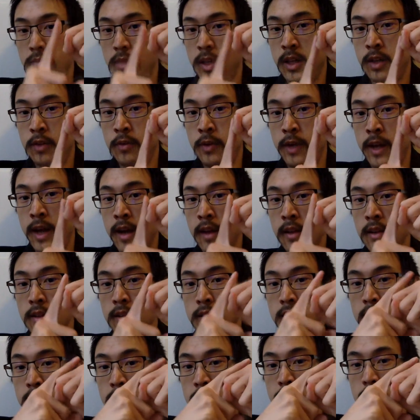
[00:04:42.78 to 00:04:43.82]
in
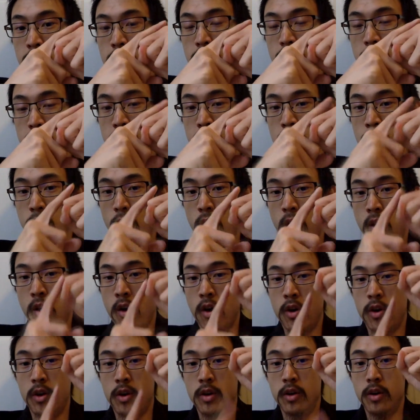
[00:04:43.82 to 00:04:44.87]
reality you
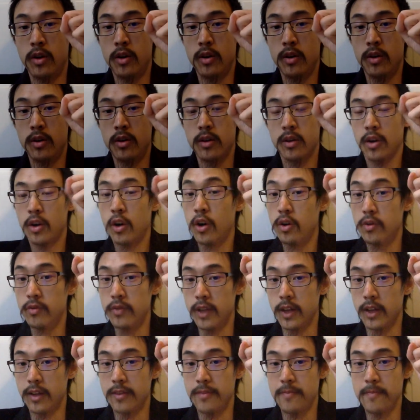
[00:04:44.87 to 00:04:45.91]
are
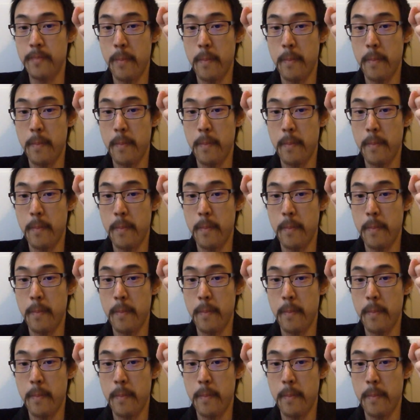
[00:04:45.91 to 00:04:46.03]
curving